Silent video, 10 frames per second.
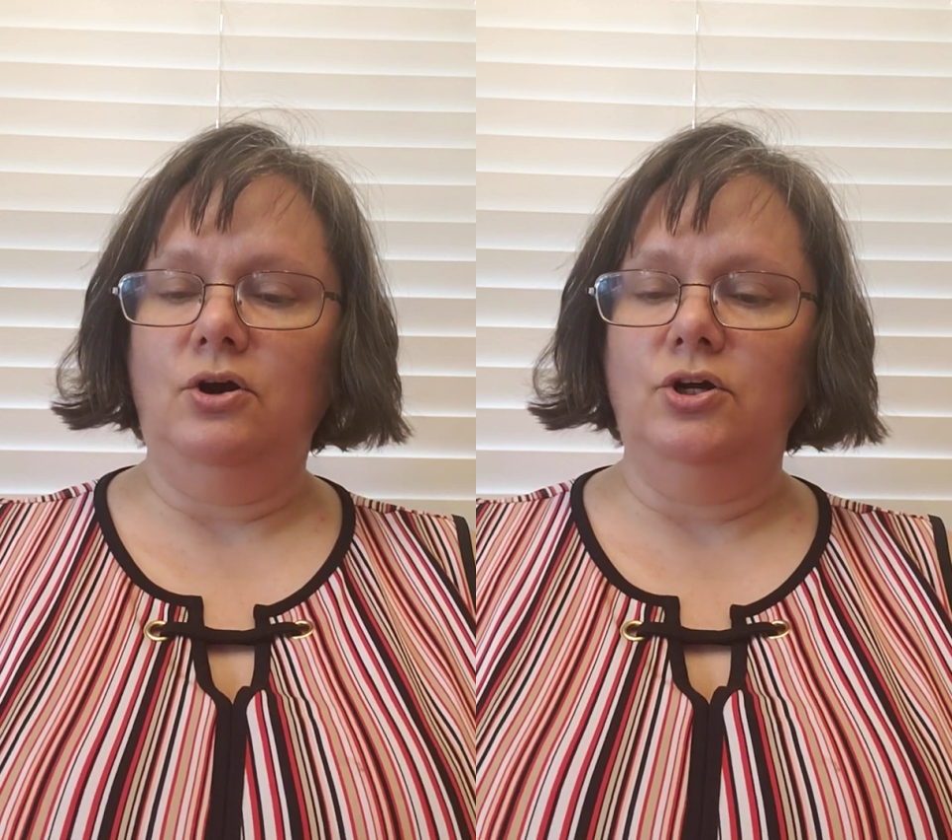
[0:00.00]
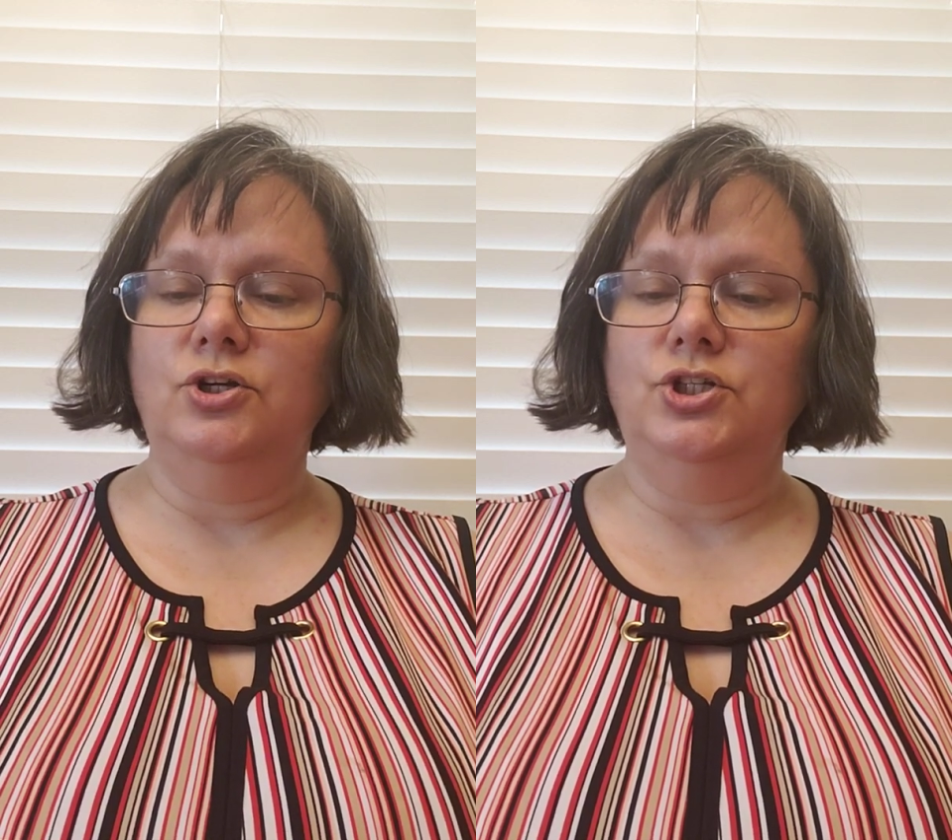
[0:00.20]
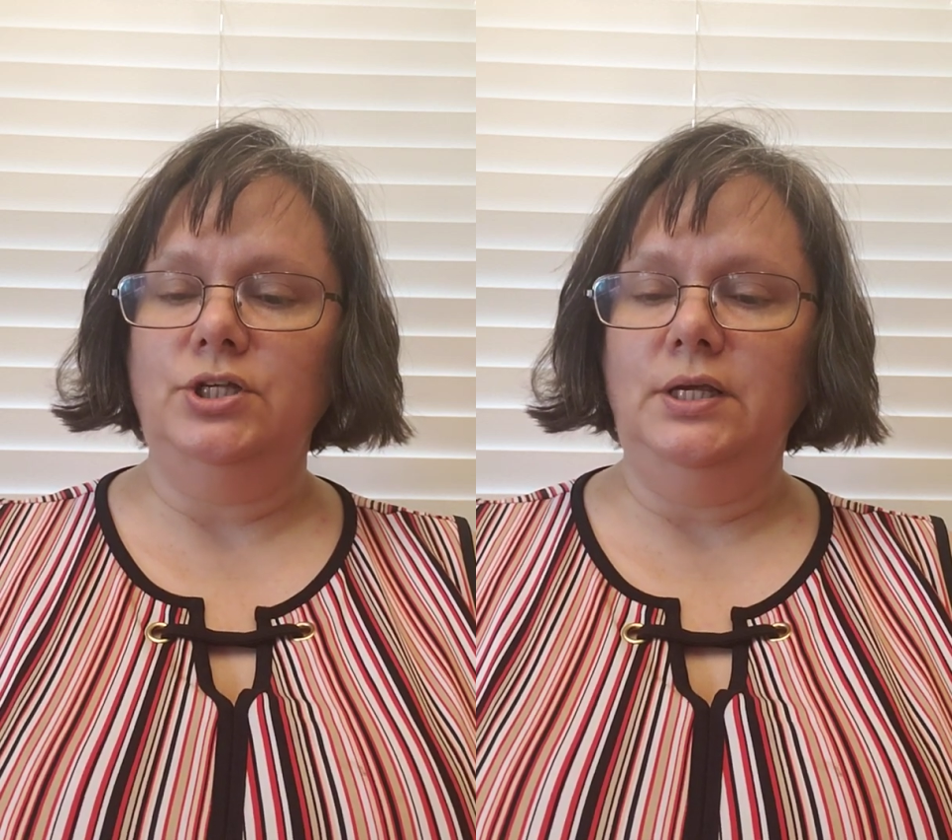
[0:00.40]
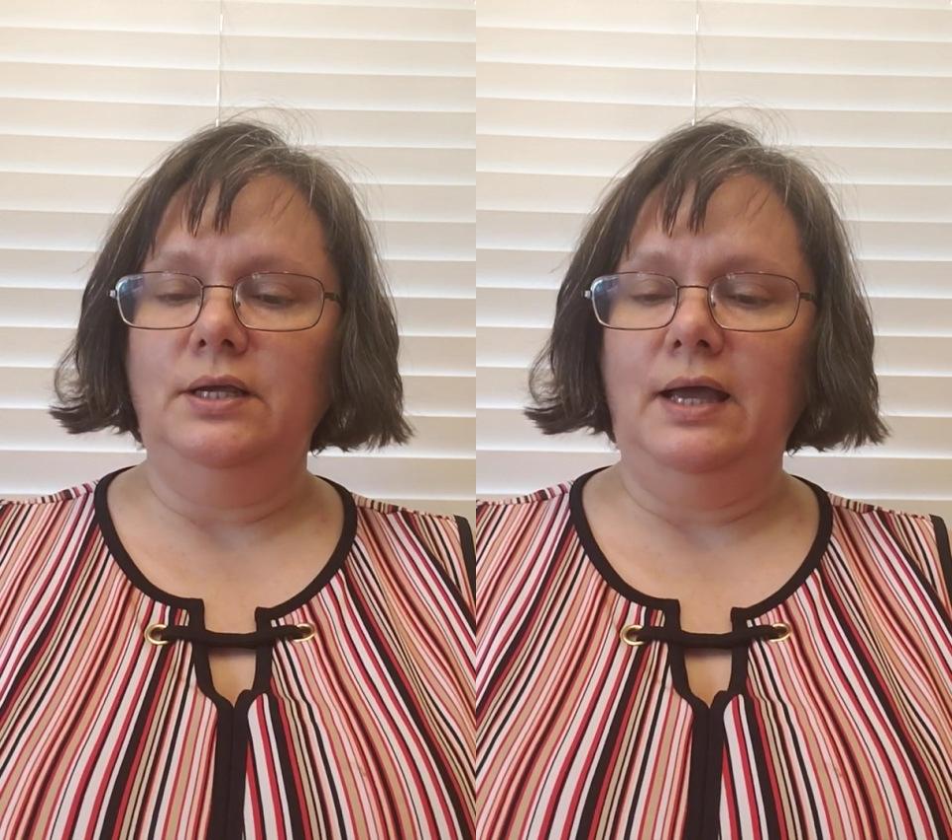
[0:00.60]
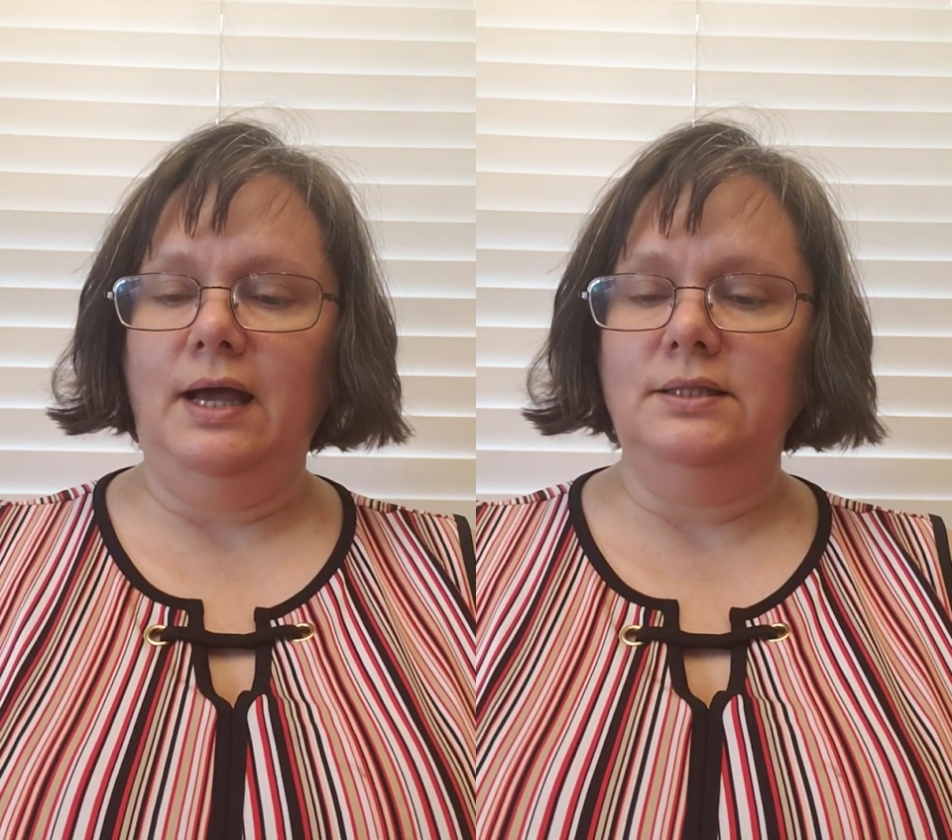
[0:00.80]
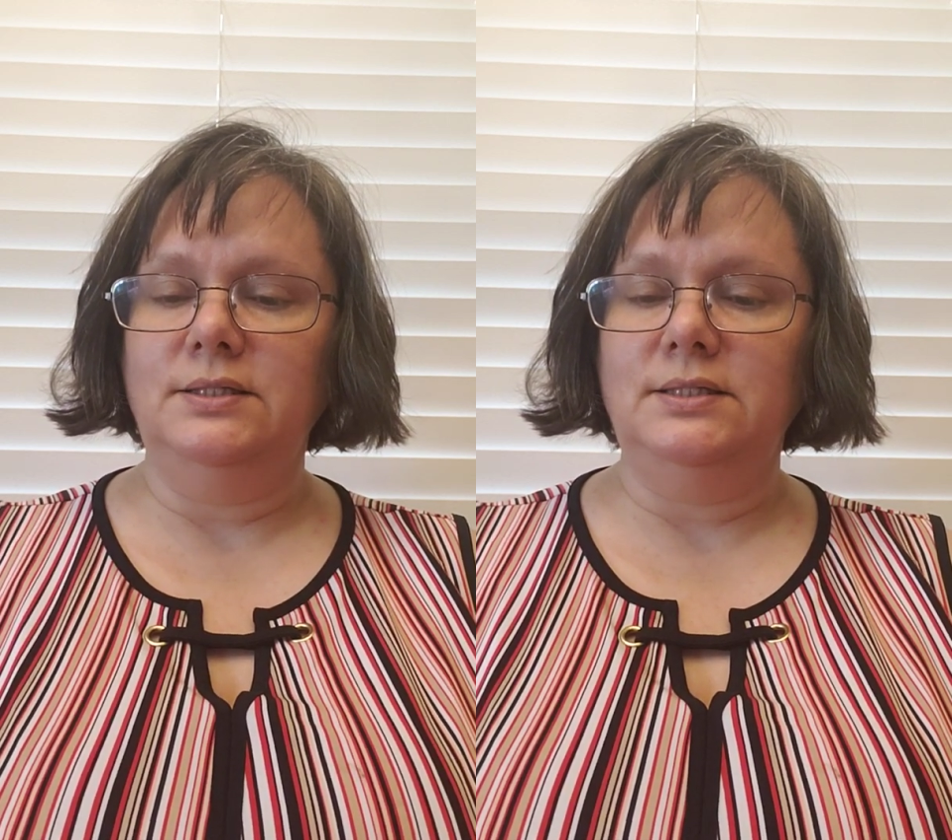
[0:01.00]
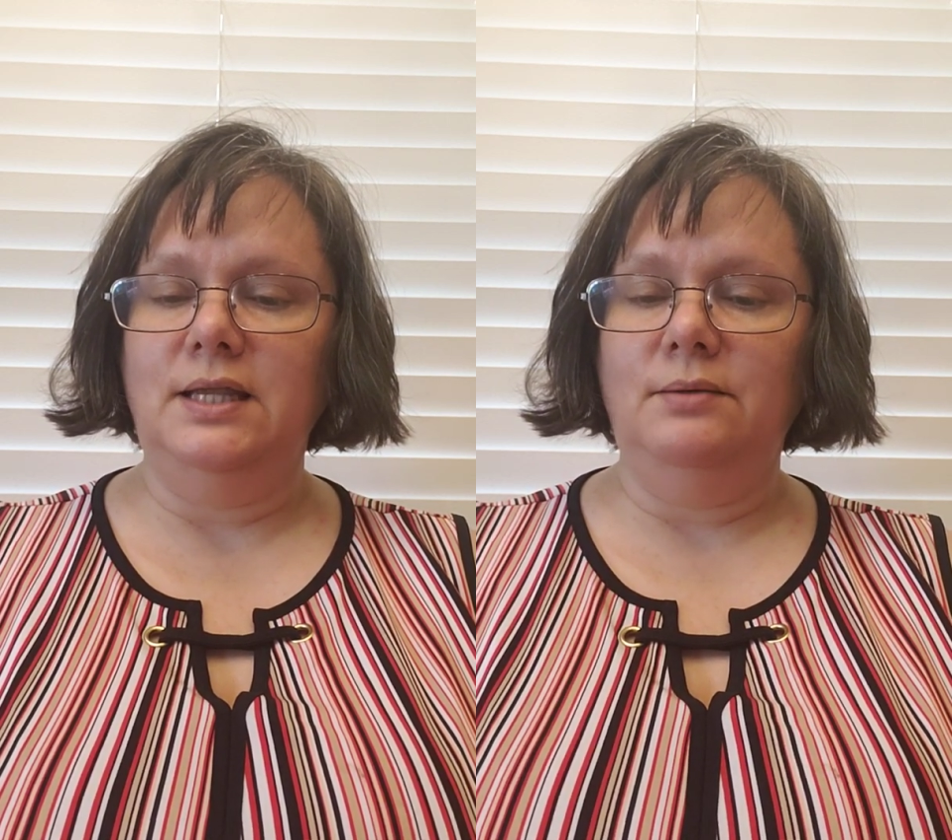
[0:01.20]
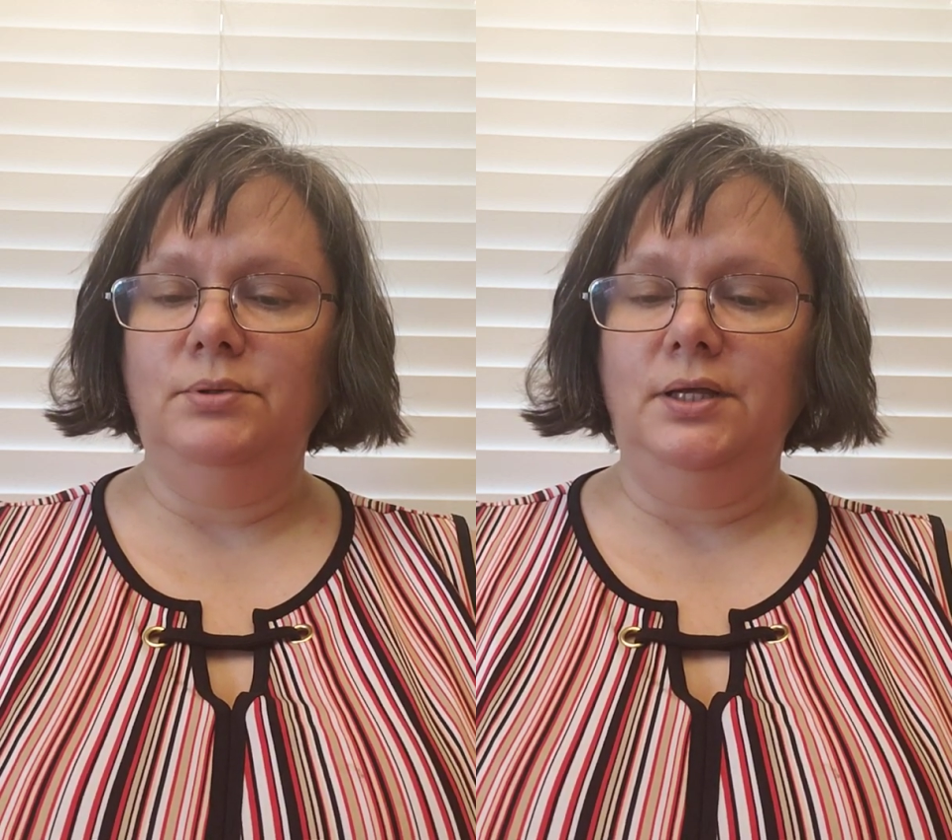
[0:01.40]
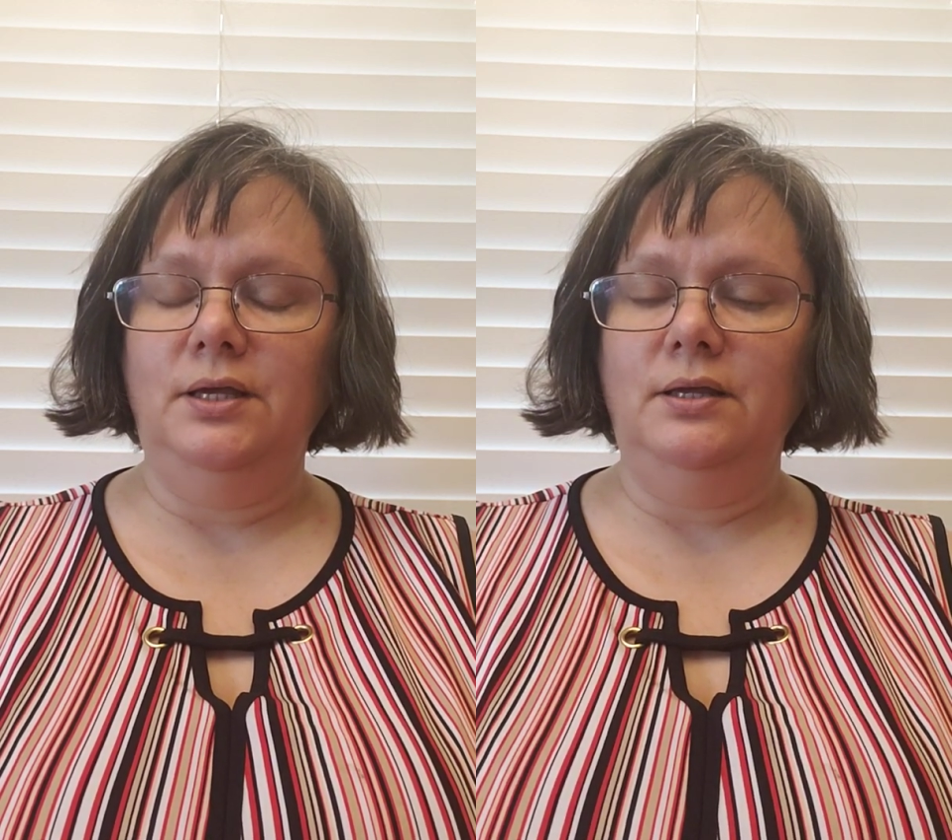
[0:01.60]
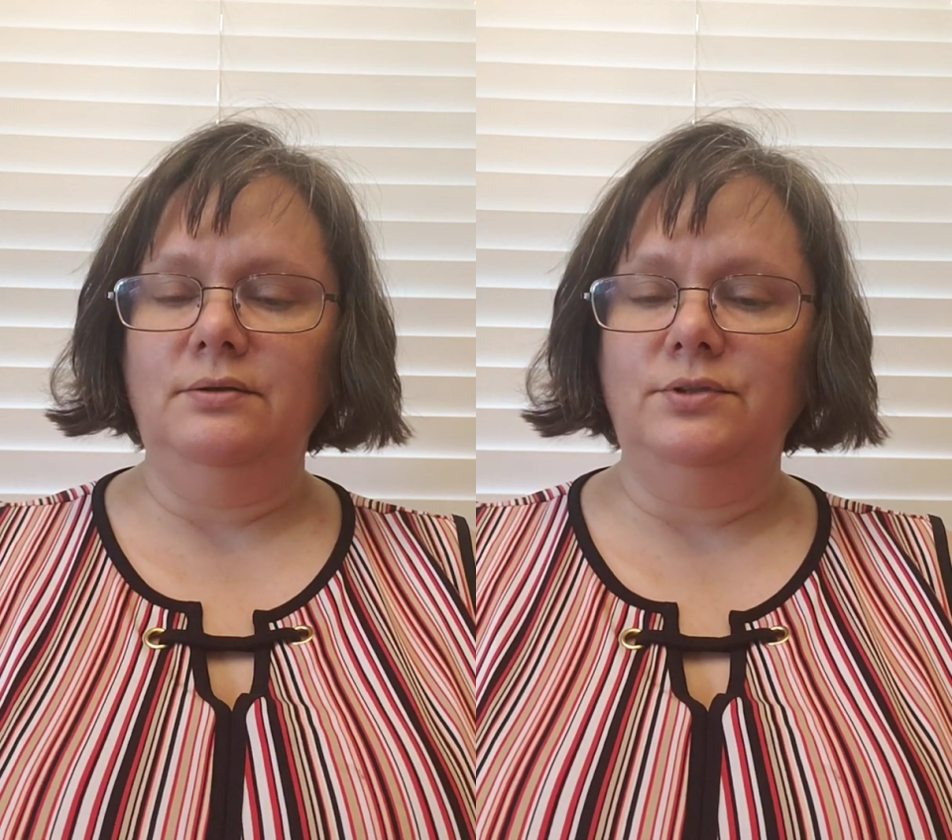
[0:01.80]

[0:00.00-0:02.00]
Archie, Alice Nebley,